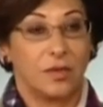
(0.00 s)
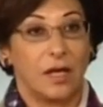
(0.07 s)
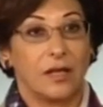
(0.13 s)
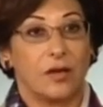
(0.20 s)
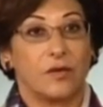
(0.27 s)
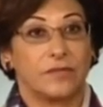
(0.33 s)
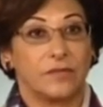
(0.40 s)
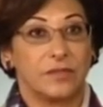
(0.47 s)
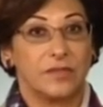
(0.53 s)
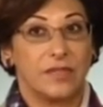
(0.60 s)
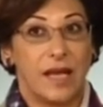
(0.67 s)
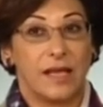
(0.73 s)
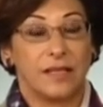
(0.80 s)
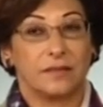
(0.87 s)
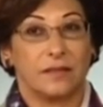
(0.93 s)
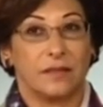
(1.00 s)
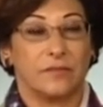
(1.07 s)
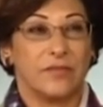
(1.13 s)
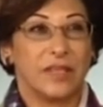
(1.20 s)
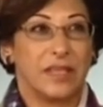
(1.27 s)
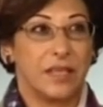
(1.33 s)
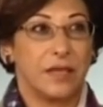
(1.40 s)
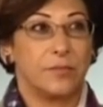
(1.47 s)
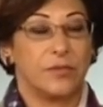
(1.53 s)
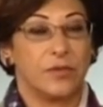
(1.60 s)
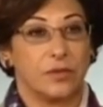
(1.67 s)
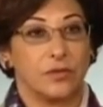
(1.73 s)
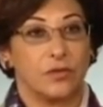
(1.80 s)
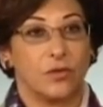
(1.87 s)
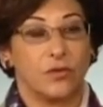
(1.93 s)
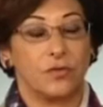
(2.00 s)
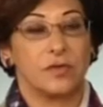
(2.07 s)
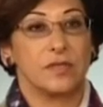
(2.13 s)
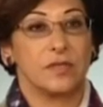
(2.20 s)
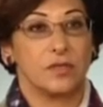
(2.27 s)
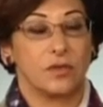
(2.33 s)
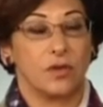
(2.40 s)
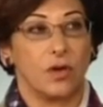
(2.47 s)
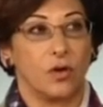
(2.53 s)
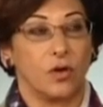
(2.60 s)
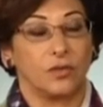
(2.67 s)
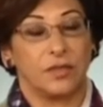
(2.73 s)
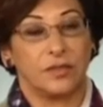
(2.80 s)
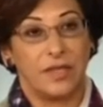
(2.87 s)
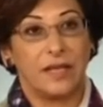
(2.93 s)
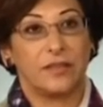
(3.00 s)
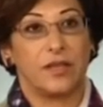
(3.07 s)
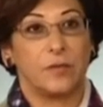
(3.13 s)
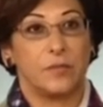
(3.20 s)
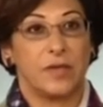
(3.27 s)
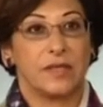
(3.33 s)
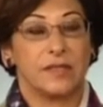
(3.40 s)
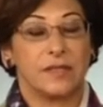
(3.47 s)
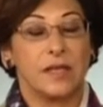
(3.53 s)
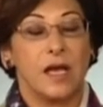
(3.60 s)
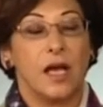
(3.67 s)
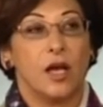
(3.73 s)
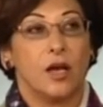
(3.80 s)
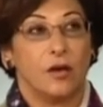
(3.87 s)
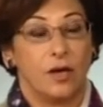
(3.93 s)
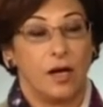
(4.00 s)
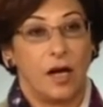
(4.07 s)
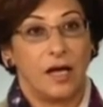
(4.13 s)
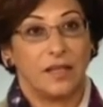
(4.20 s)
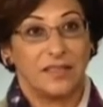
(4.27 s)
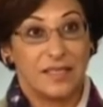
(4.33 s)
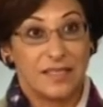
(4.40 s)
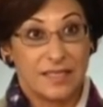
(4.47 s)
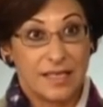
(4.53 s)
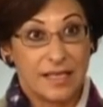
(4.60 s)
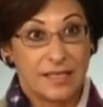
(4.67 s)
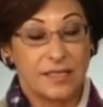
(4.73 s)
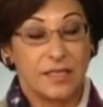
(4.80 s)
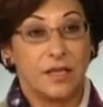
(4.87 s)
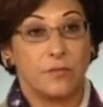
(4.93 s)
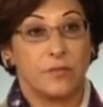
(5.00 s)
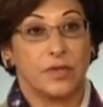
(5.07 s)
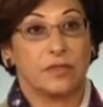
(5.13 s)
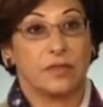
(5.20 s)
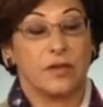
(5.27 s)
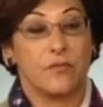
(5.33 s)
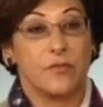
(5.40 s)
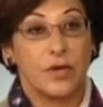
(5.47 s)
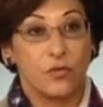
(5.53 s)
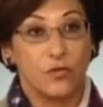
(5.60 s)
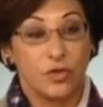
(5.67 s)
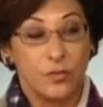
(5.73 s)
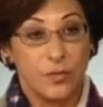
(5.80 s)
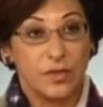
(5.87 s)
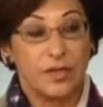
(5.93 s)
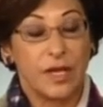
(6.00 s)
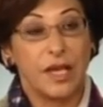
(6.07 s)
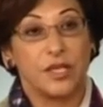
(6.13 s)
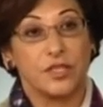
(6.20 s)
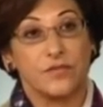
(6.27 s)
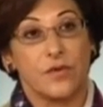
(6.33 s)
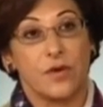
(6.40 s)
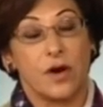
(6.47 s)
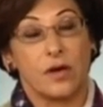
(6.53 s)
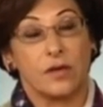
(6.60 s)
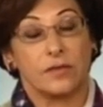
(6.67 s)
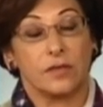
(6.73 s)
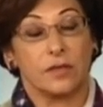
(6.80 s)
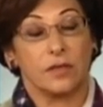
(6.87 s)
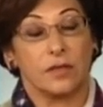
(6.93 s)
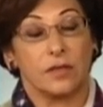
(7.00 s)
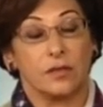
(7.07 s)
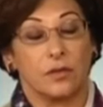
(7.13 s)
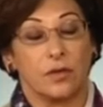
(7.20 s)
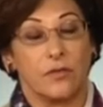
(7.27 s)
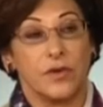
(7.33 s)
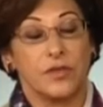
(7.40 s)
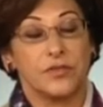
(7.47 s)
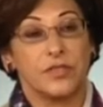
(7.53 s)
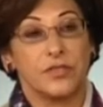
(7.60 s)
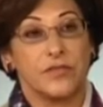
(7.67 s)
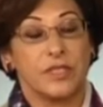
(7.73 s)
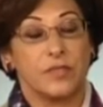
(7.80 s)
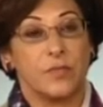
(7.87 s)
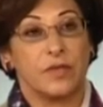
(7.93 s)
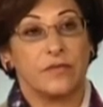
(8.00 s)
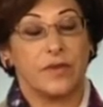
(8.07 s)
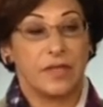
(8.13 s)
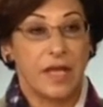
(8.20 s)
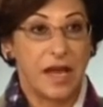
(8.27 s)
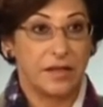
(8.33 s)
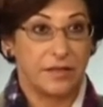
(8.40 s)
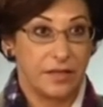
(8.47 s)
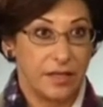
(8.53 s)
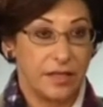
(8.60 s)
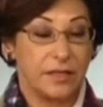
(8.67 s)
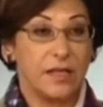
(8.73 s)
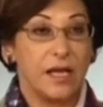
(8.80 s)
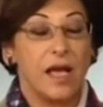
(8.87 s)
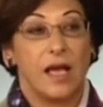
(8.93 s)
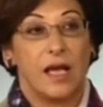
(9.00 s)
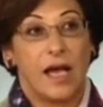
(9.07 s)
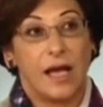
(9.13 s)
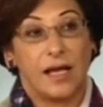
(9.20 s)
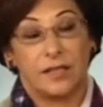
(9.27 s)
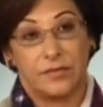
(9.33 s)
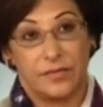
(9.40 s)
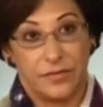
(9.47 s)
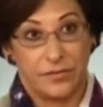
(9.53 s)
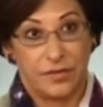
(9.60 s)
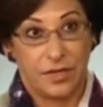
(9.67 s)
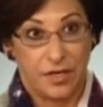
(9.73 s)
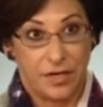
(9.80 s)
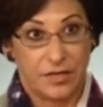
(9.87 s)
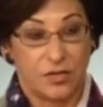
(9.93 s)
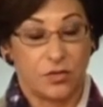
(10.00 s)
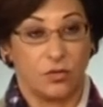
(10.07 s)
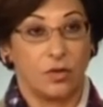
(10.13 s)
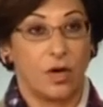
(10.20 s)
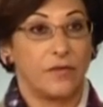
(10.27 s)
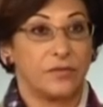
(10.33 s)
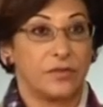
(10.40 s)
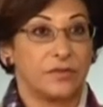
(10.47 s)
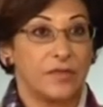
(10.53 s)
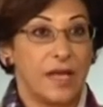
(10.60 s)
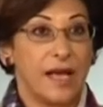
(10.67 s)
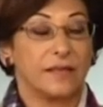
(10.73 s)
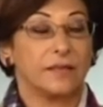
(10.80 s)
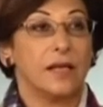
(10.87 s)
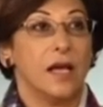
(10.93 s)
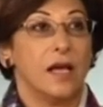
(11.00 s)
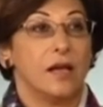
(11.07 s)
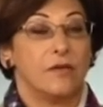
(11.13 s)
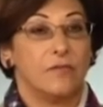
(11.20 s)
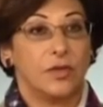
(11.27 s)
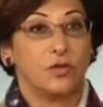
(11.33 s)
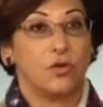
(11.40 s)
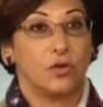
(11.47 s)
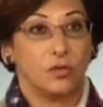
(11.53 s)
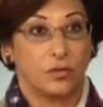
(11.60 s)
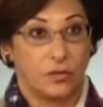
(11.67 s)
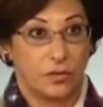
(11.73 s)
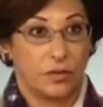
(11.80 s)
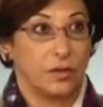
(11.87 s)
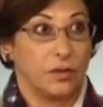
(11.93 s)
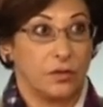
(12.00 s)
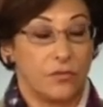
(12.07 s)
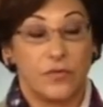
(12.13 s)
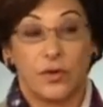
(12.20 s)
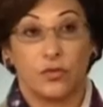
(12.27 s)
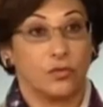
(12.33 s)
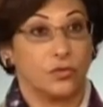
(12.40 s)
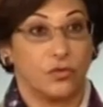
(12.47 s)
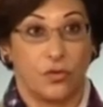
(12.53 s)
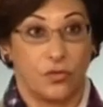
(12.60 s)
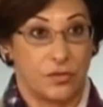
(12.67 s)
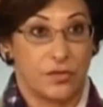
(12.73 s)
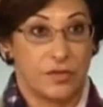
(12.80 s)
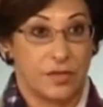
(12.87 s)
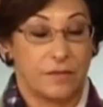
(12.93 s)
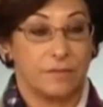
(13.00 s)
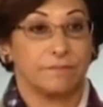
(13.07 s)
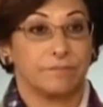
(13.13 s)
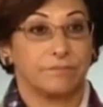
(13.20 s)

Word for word: And after that, we keep the donors on the database uh, until 60, but the recruitment age for our uh, registry is between 18 and 50 years old. After that, we don't uh, recruit donors.